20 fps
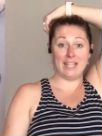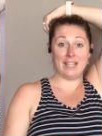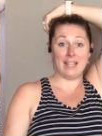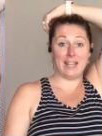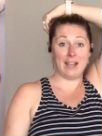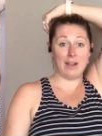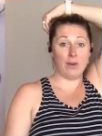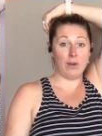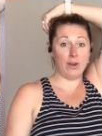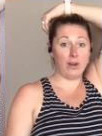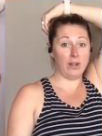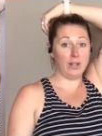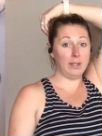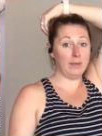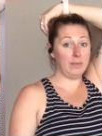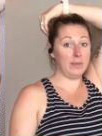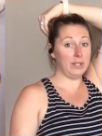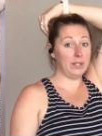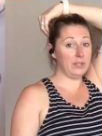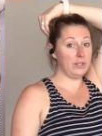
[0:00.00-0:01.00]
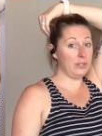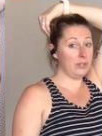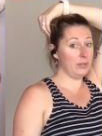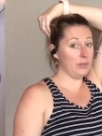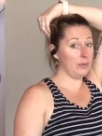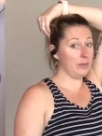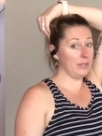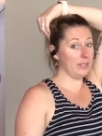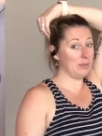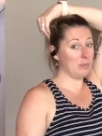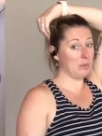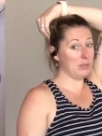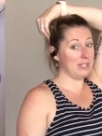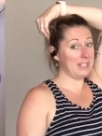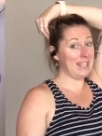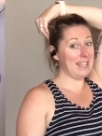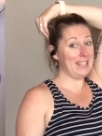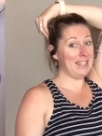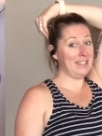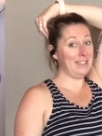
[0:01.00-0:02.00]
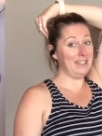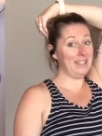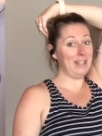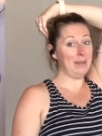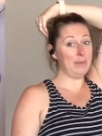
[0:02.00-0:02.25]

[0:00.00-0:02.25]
Now, all I'm going to do is pretend